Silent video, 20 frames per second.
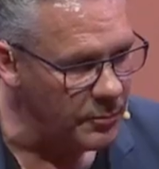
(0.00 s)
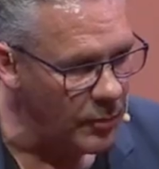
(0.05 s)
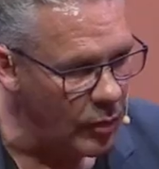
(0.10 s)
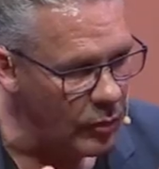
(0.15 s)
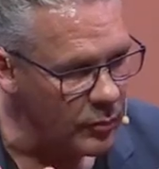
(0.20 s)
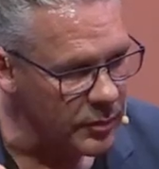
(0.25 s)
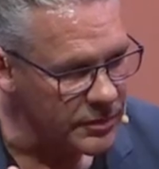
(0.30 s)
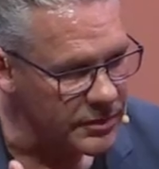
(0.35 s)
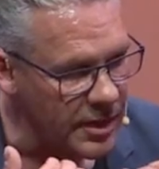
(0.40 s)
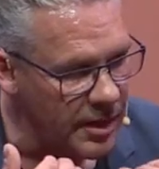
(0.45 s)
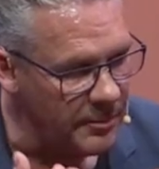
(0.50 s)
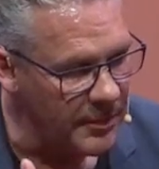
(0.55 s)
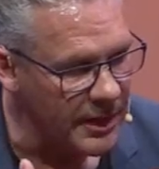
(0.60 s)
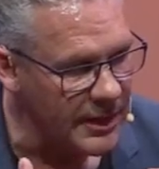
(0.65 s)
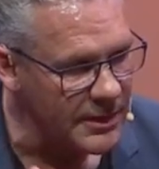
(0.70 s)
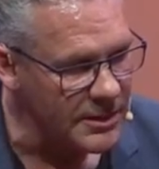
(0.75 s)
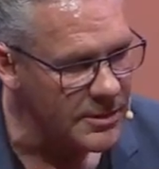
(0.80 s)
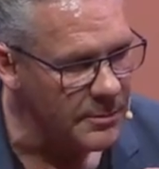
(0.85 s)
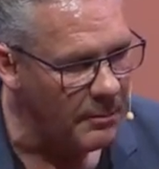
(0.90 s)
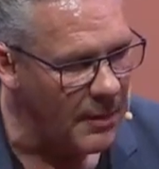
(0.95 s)
The smoke was
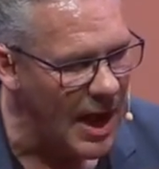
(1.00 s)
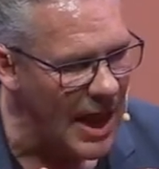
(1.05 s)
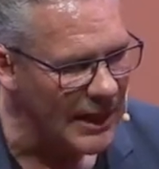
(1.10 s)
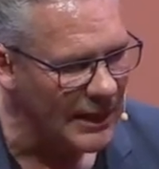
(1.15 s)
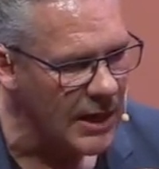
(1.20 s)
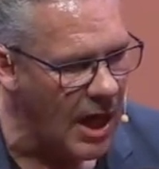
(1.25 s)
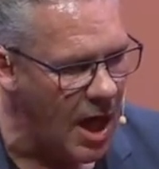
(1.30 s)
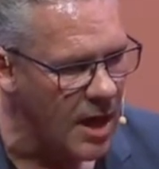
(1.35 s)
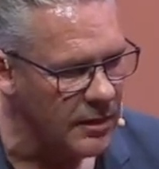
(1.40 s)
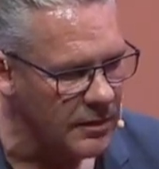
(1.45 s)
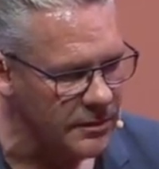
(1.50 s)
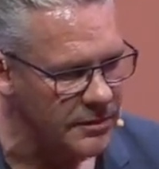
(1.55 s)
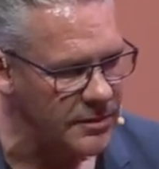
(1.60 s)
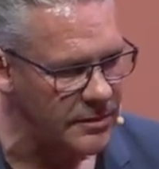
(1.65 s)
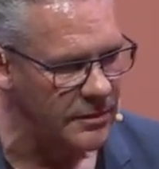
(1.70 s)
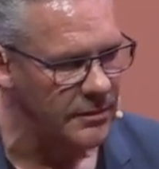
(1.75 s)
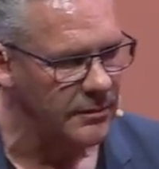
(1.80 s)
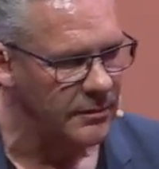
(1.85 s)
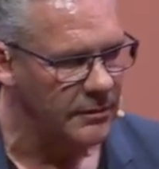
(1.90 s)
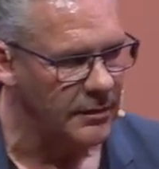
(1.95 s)
coming into my
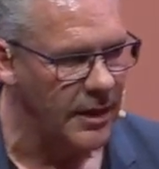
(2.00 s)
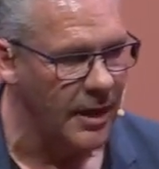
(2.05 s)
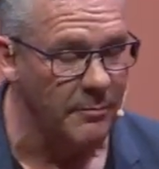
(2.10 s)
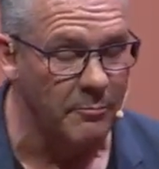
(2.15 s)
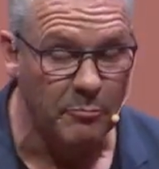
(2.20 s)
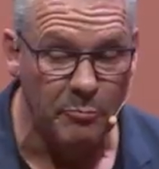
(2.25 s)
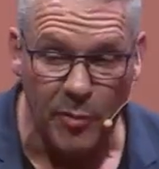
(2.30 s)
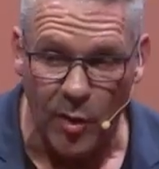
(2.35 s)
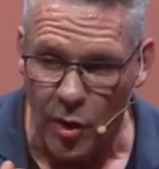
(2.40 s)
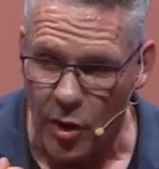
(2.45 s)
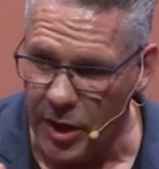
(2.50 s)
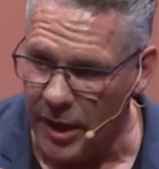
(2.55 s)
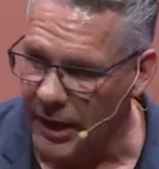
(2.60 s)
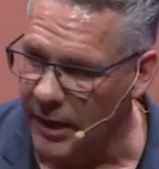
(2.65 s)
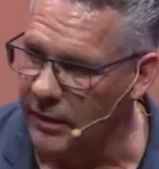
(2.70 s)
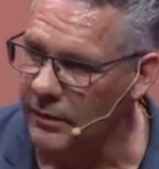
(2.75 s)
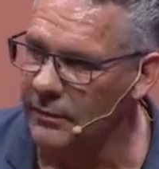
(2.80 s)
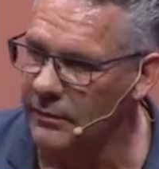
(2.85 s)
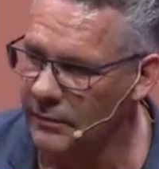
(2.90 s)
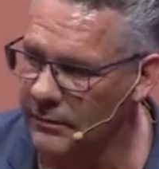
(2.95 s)
lungs and
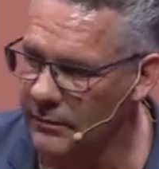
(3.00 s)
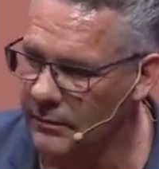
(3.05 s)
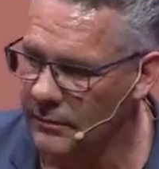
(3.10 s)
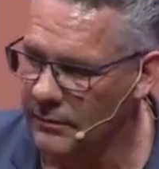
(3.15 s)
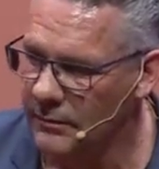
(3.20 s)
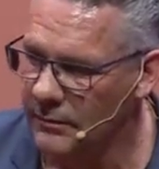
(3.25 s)
burning.